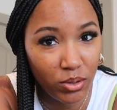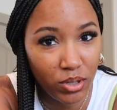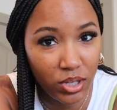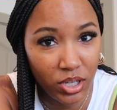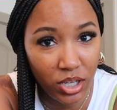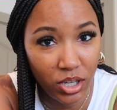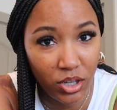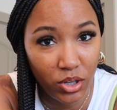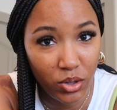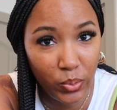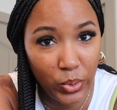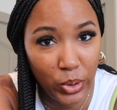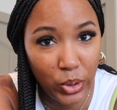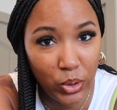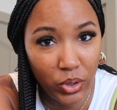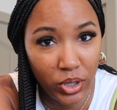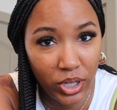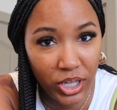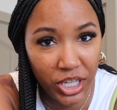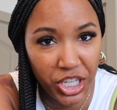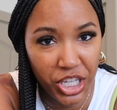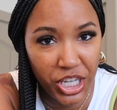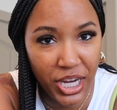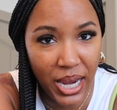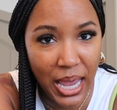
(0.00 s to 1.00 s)
So we're going
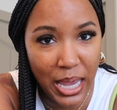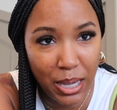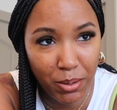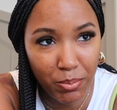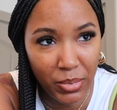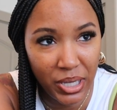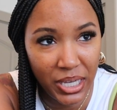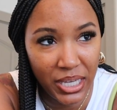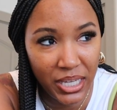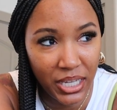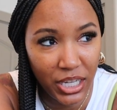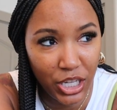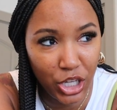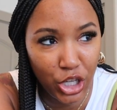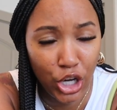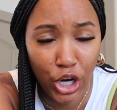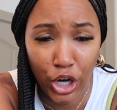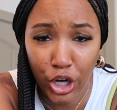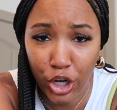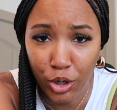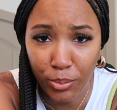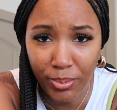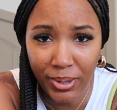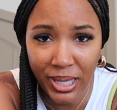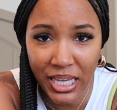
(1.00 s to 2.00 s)
to Chapman and
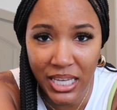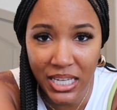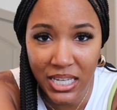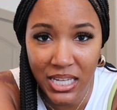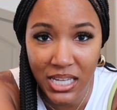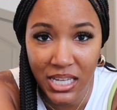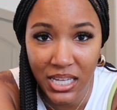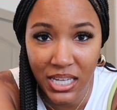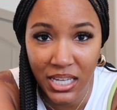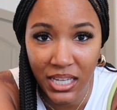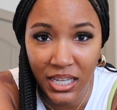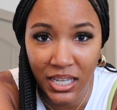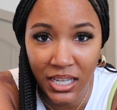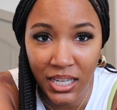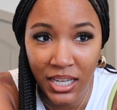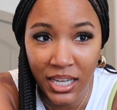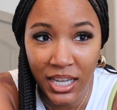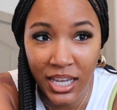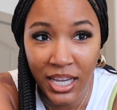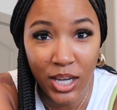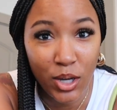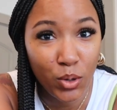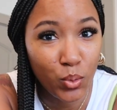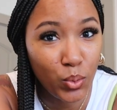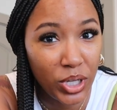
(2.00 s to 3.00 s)
Kirby's,
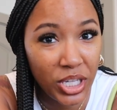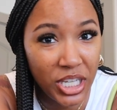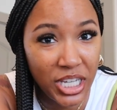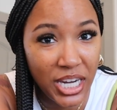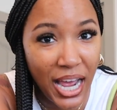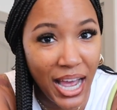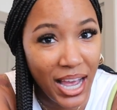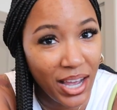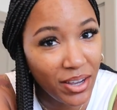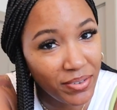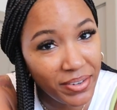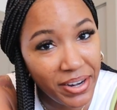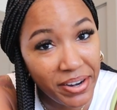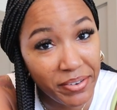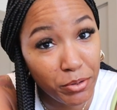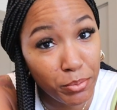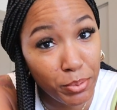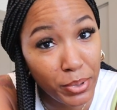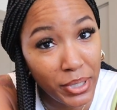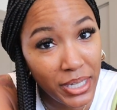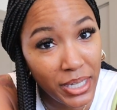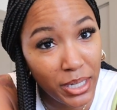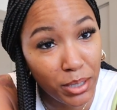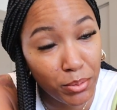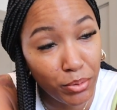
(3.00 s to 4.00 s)
which I've never
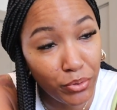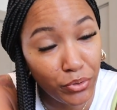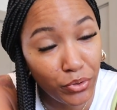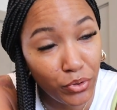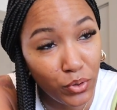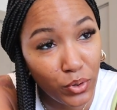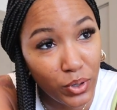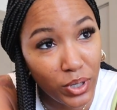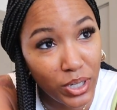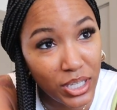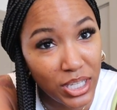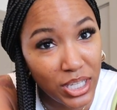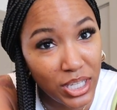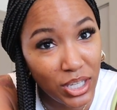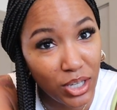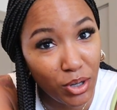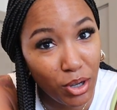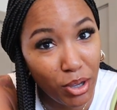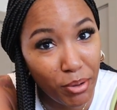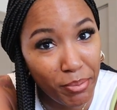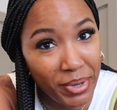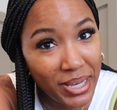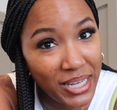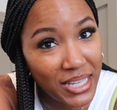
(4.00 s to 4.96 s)
been there before, so I'm